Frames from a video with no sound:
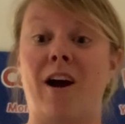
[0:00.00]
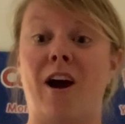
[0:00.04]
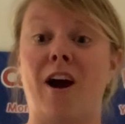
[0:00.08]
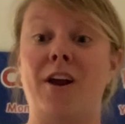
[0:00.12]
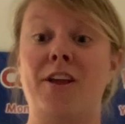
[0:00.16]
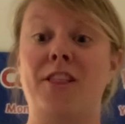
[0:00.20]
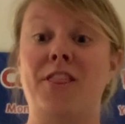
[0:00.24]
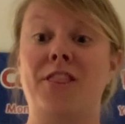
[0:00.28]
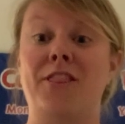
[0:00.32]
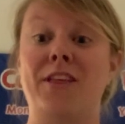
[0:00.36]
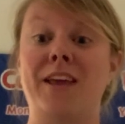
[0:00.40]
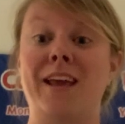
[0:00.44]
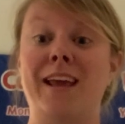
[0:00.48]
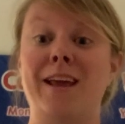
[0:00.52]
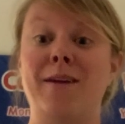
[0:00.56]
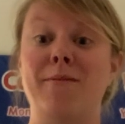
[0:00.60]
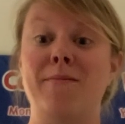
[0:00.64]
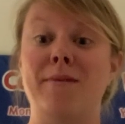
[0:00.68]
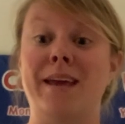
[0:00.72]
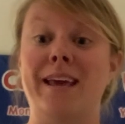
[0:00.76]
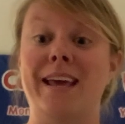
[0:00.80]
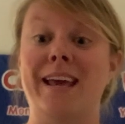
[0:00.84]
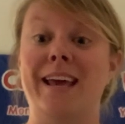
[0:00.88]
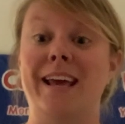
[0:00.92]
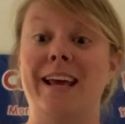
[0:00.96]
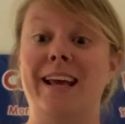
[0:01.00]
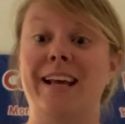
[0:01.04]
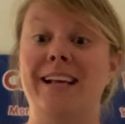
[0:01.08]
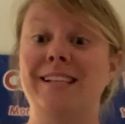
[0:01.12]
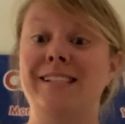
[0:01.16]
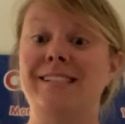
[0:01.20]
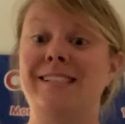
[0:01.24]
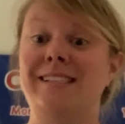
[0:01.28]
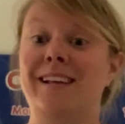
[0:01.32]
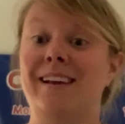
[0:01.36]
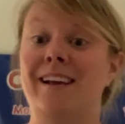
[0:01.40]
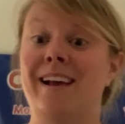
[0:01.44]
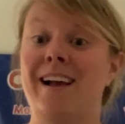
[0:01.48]
our theme
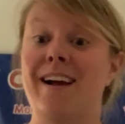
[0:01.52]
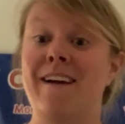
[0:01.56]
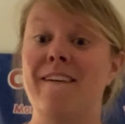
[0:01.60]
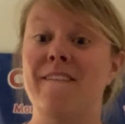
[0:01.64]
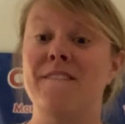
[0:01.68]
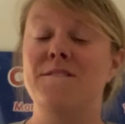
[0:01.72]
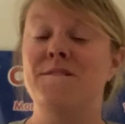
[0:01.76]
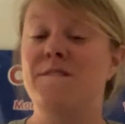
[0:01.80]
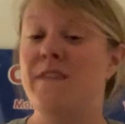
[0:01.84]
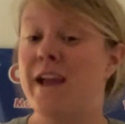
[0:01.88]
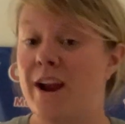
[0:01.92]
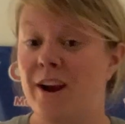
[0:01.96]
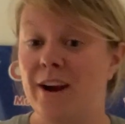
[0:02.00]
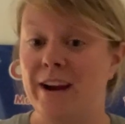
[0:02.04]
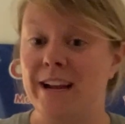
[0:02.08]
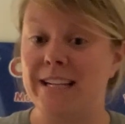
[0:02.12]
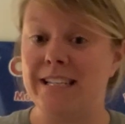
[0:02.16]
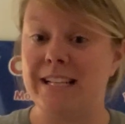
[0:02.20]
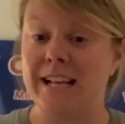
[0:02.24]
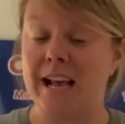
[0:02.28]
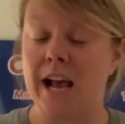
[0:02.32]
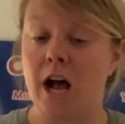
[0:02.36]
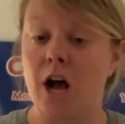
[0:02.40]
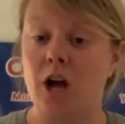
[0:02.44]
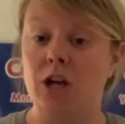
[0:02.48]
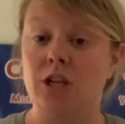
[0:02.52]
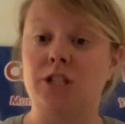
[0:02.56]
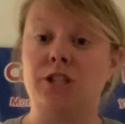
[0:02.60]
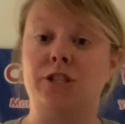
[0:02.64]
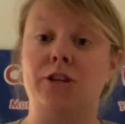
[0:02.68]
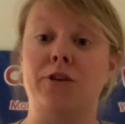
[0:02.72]
is fairy tales.